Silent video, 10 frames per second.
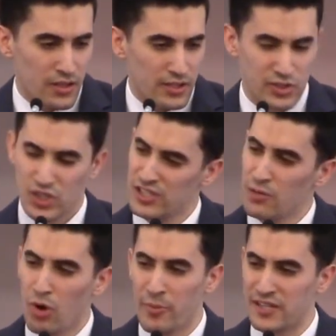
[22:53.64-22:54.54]
So, just in a
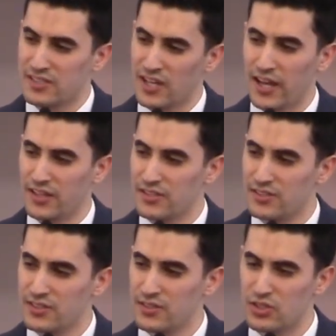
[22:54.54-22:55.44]
moment of
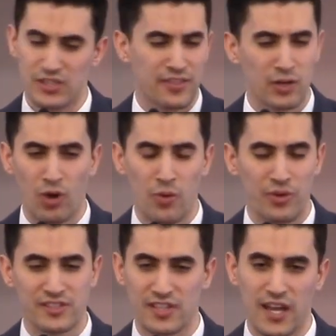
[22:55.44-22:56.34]
silence, there's nothing wrong
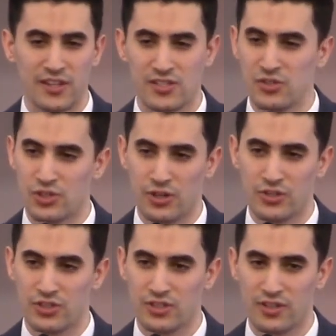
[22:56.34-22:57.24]
with silence in
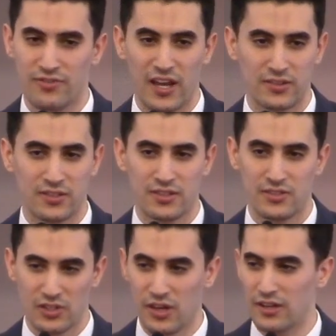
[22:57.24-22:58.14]
church. In fact,
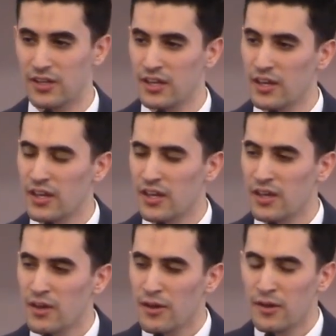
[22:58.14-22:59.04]
it's good.
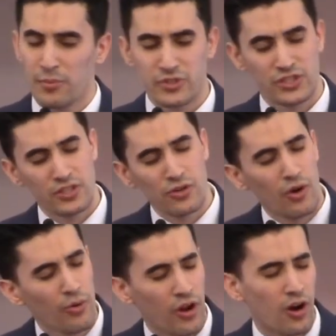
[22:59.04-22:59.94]
But just in your
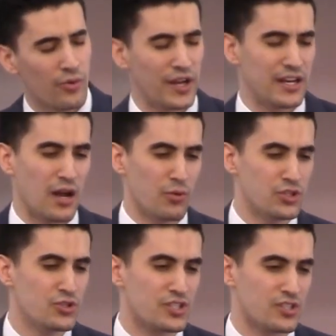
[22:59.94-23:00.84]
own heart right now, would
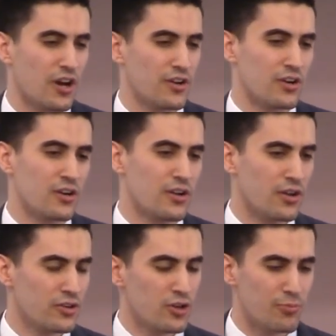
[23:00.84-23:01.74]
you just utter
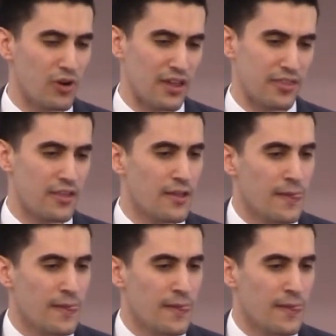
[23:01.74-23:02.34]
under your breath